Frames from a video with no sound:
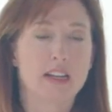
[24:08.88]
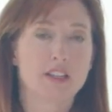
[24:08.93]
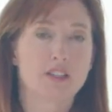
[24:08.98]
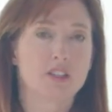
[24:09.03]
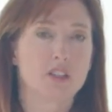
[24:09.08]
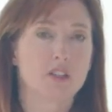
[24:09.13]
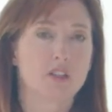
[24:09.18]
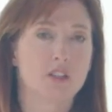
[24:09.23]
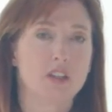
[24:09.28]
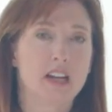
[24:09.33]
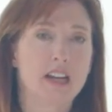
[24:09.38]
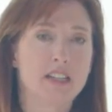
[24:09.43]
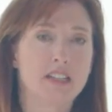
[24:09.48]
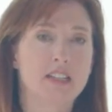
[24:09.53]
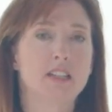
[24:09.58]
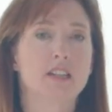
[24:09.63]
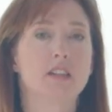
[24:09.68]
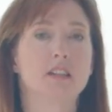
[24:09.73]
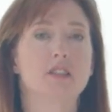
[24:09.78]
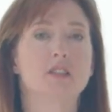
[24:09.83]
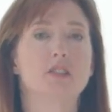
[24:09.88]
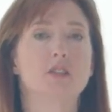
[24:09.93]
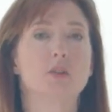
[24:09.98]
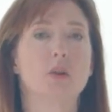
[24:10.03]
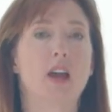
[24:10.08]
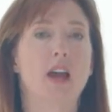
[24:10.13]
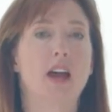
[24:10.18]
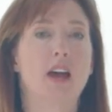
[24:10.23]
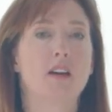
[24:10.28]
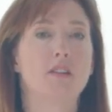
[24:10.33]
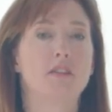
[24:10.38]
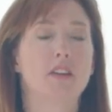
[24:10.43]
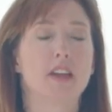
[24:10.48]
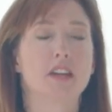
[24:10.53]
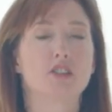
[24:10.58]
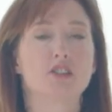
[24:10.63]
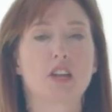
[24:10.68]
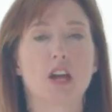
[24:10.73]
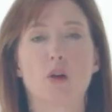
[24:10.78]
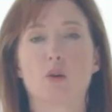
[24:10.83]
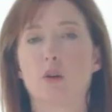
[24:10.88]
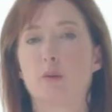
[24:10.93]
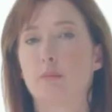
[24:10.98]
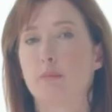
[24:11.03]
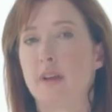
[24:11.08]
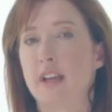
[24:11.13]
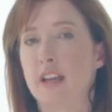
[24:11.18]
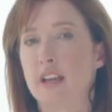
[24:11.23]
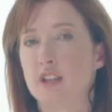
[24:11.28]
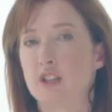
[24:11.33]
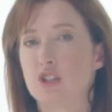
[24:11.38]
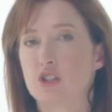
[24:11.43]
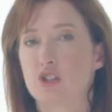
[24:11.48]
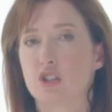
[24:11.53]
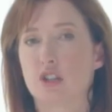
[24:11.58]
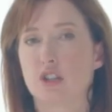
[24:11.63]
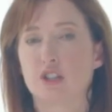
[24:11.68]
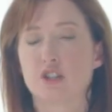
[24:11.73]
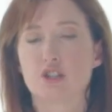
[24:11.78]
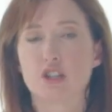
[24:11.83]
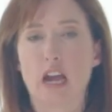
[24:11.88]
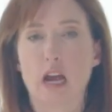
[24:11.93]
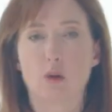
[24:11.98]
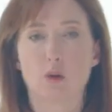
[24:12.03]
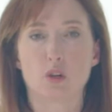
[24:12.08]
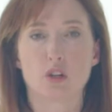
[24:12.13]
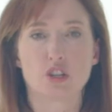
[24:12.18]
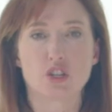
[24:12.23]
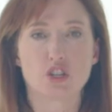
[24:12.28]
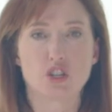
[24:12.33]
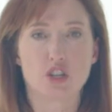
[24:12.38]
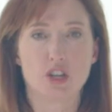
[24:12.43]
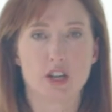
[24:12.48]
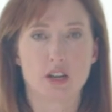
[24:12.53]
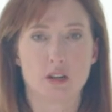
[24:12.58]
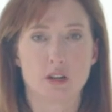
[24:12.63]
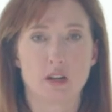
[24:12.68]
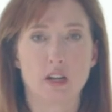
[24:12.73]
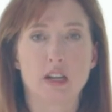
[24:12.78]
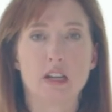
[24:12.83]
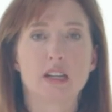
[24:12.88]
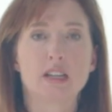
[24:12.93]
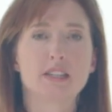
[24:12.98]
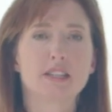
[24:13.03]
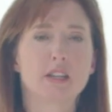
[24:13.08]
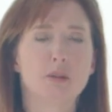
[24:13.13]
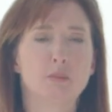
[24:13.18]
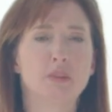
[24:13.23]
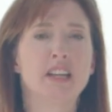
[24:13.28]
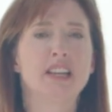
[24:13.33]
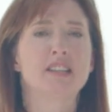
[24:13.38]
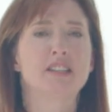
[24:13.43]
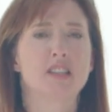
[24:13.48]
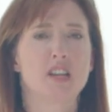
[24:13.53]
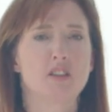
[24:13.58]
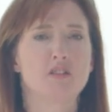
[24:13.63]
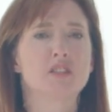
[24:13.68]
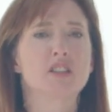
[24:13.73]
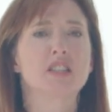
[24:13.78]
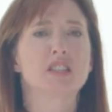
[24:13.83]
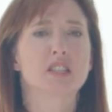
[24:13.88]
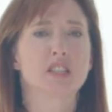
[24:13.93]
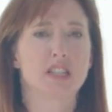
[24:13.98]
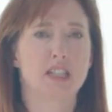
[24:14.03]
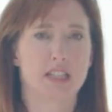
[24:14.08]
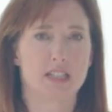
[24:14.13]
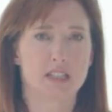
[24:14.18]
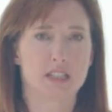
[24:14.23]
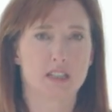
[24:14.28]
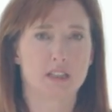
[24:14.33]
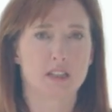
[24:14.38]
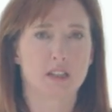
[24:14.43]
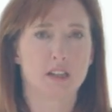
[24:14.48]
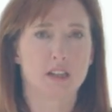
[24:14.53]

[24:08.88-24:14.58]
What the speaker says: it's a good idea to have a shower bench, a shower chair, someplace safe to sit.